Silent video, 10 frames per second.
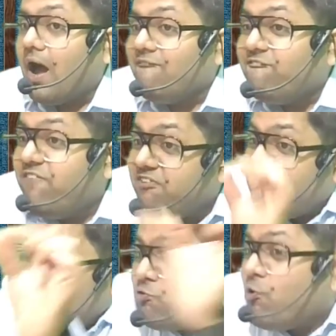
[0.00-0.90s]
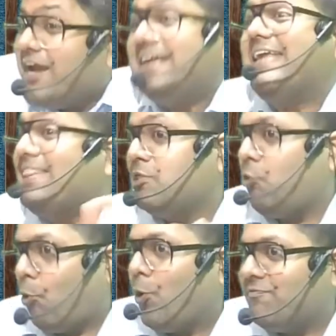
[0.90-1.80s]
We will go and tell the
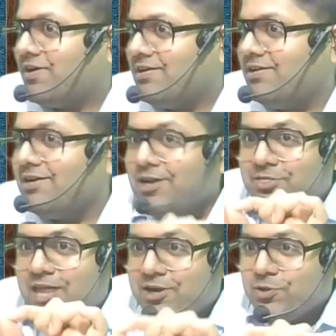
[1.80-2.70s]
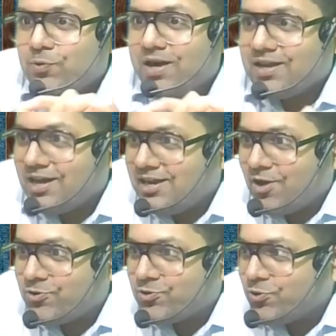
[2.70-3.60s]
whole world that you are
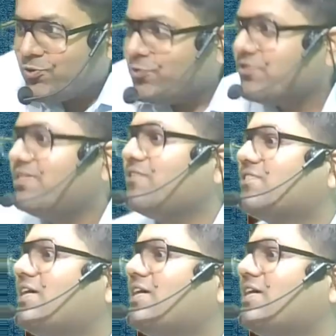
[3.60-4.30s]
allowed to use this